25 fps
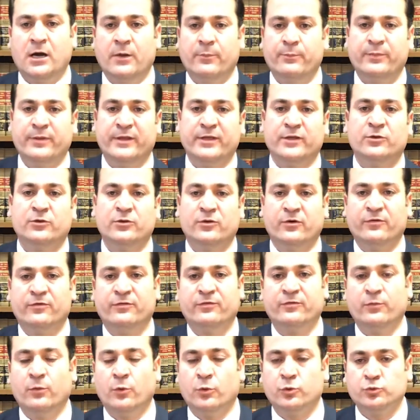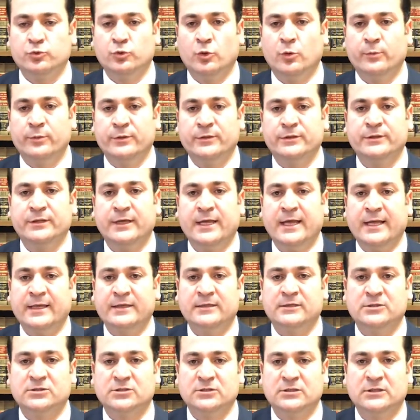beginning of October,
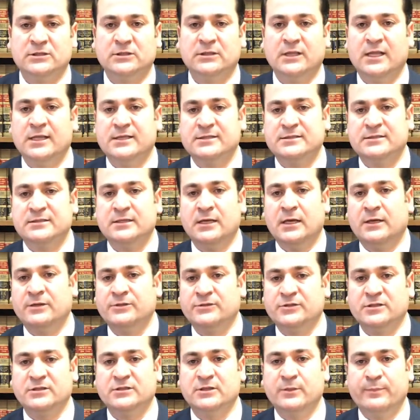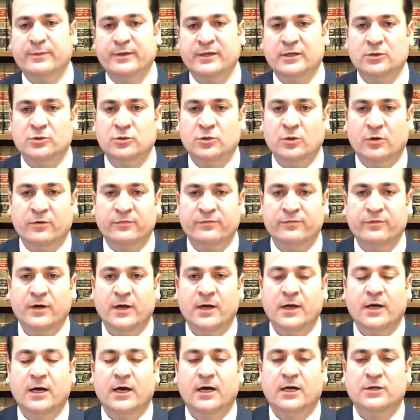and it's going to last until the beginning of
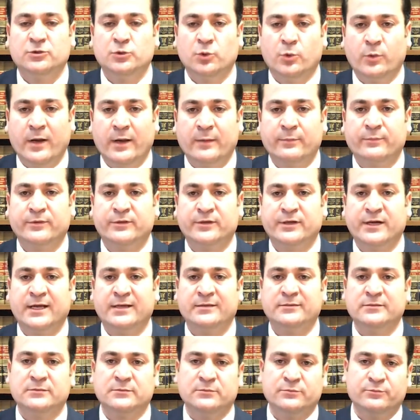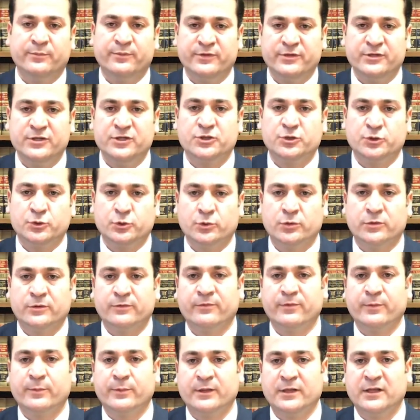November. And pretty sure
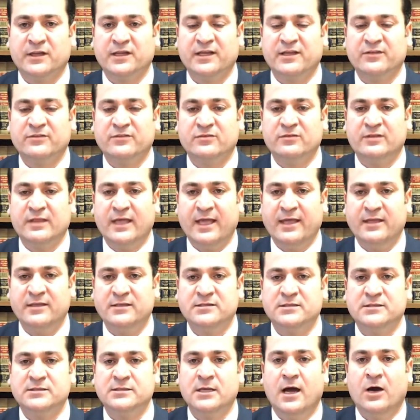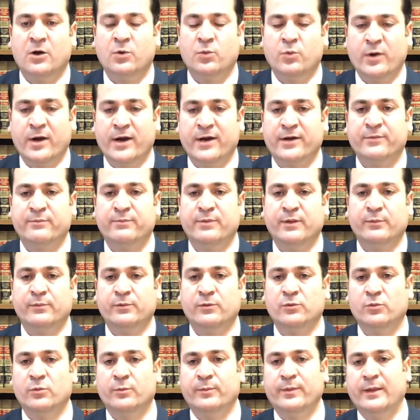we're going to get the dates where people will